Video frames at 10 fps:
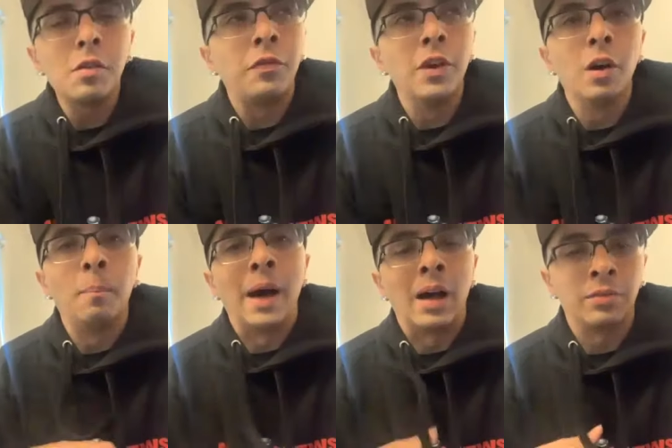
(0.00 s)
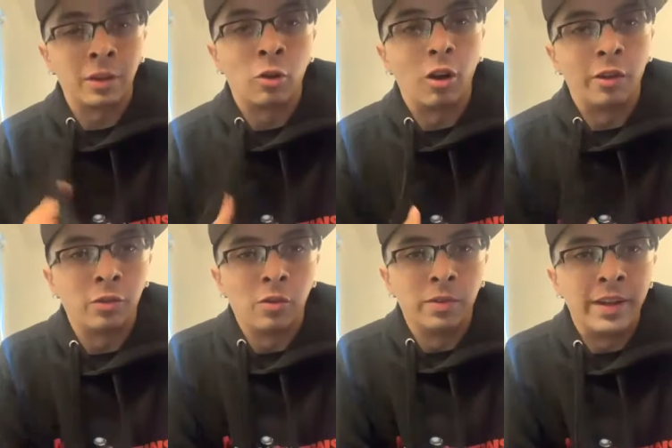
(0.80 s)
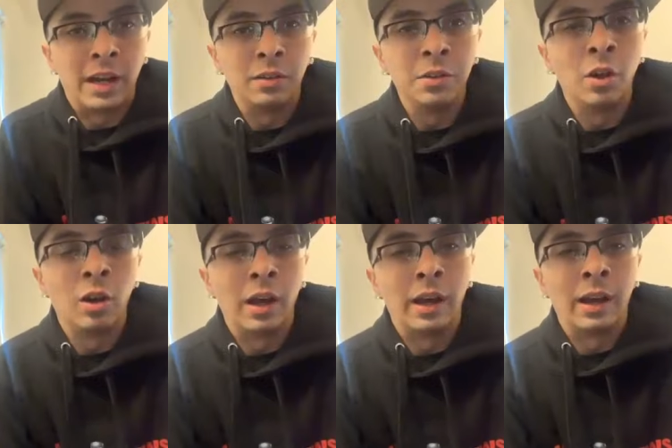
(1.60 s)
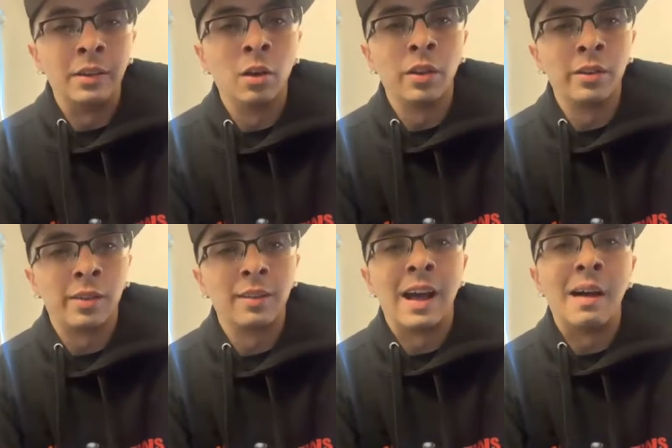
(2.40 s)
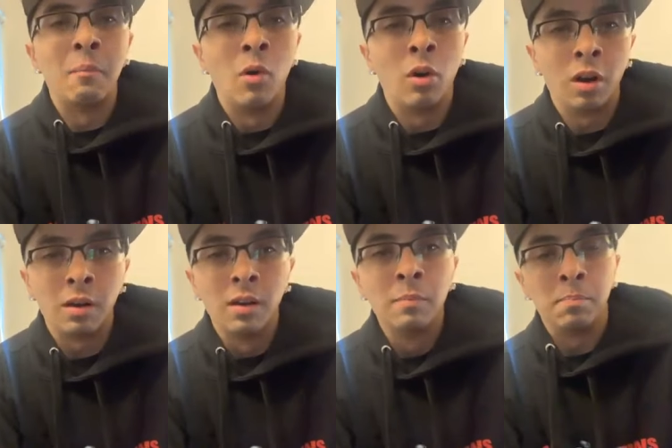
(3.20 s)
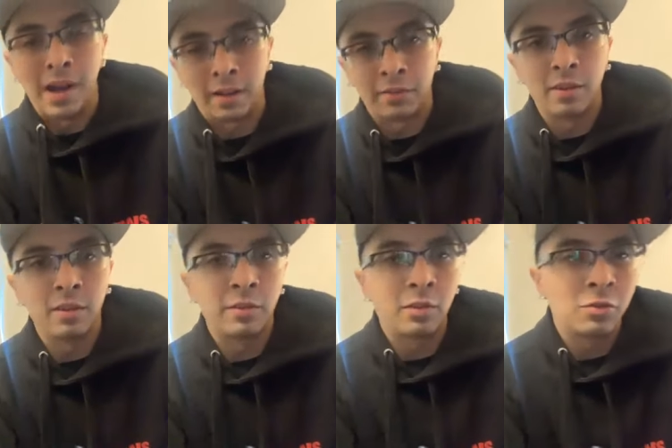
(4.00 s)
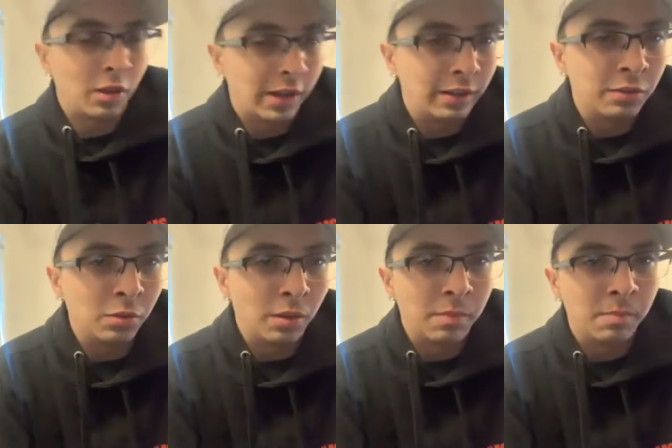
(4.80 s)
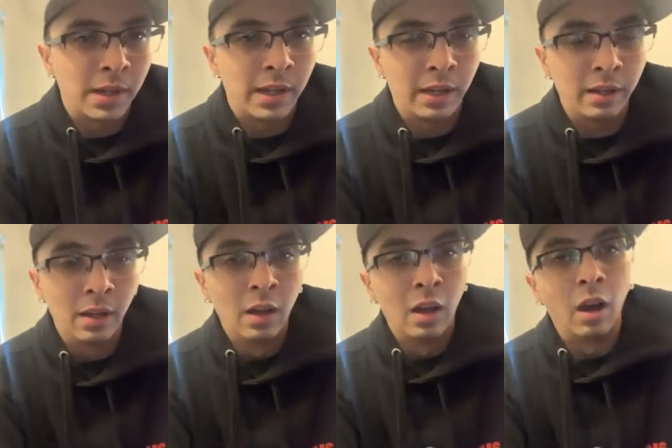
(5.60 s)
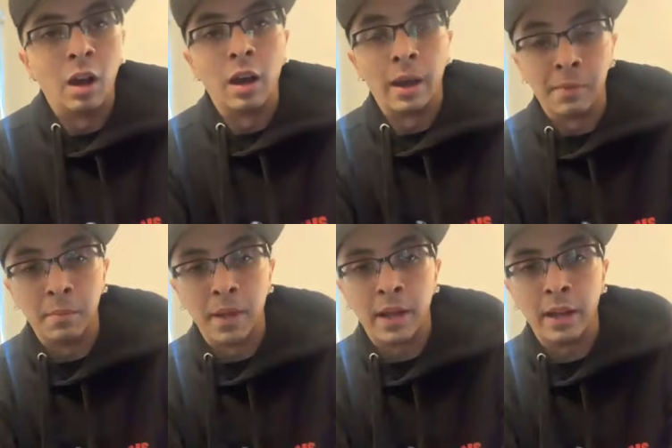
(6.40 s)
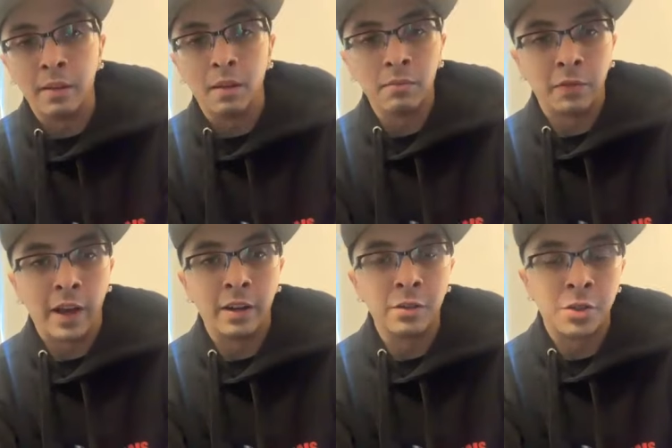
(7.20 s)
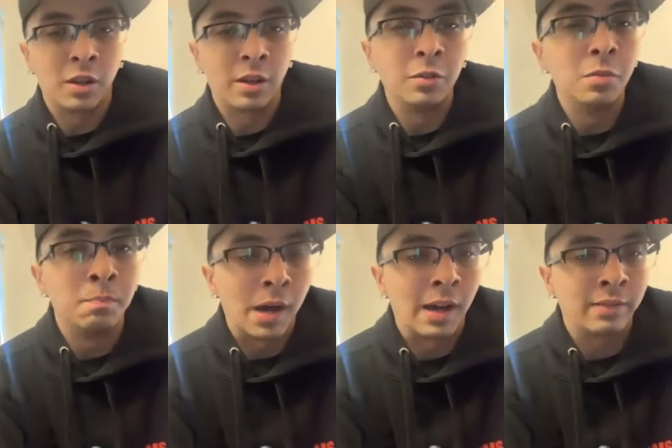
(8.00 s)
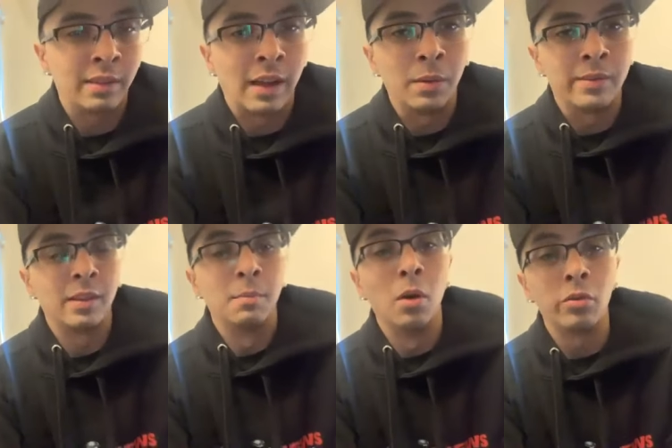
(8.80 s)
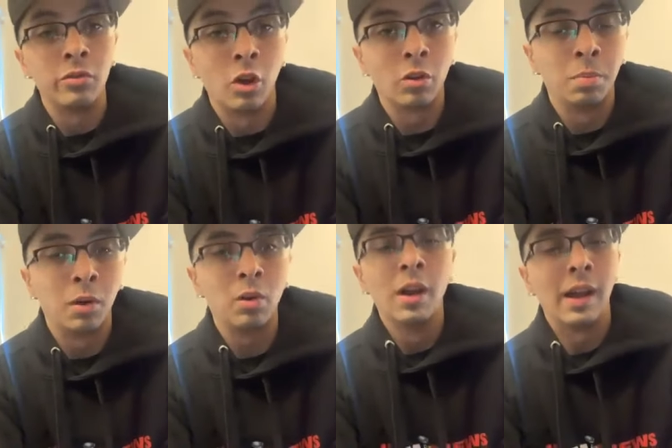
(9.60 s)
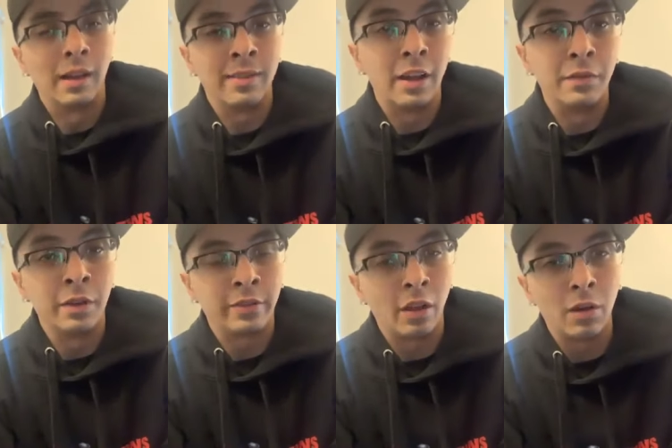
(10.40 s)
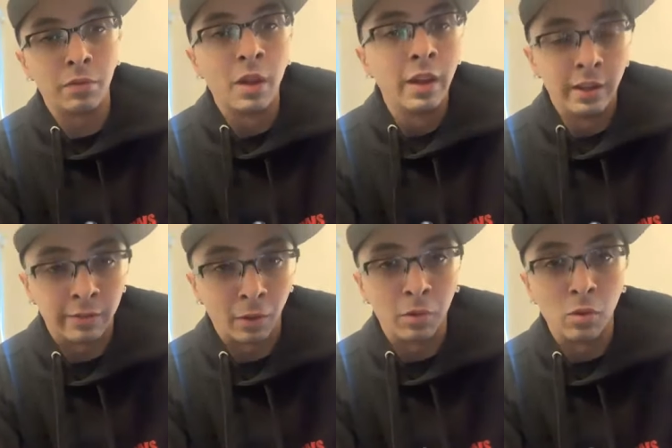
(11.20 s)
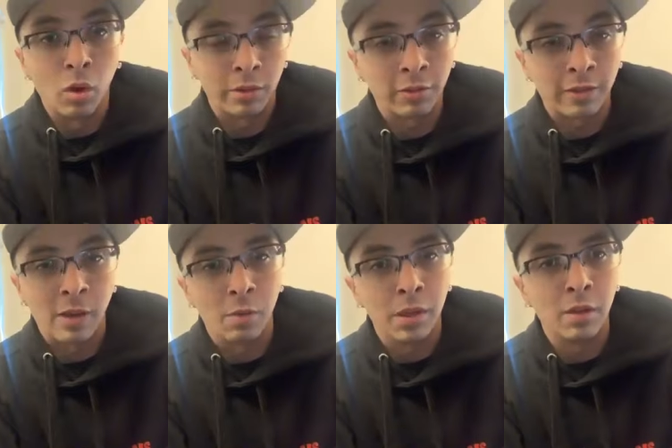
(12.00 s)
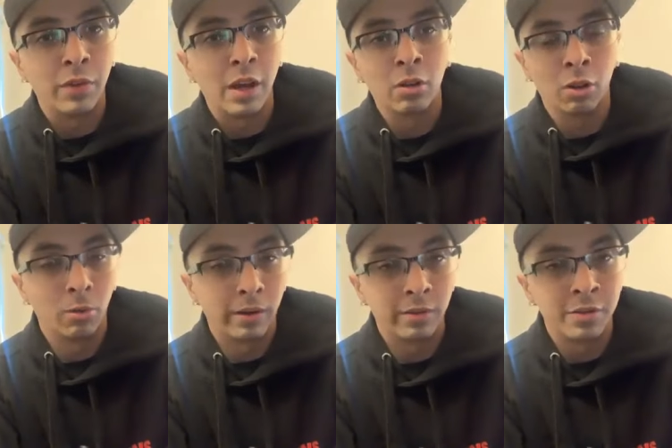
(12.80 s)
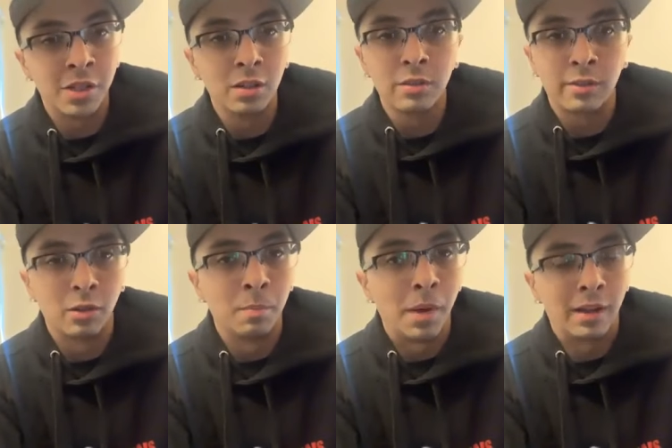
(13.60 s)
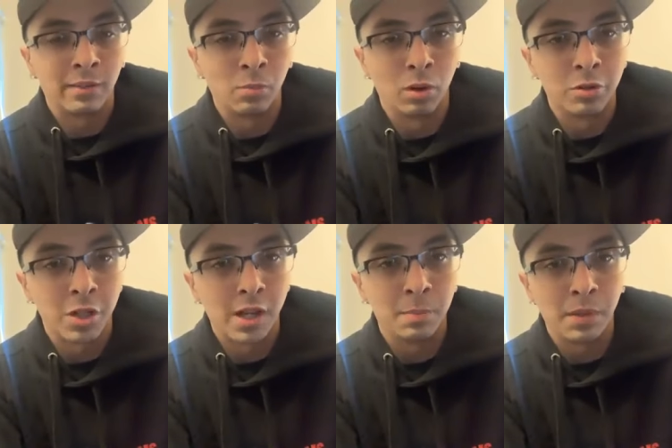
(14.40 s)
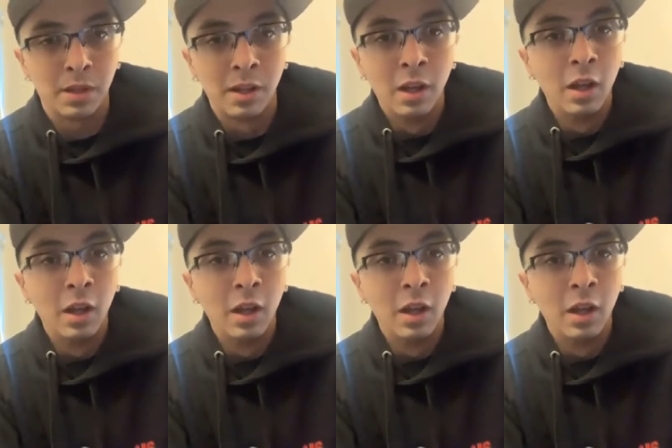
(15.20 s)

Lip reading: you feel about the crossover now? You know, I know there's a lot more boxers trying to do MMA, MMA fighters trying to do boxing. I would say the most notable outside of yourself is someone who also signed with PFL, Clarissa Shields, you know, boxing world champion,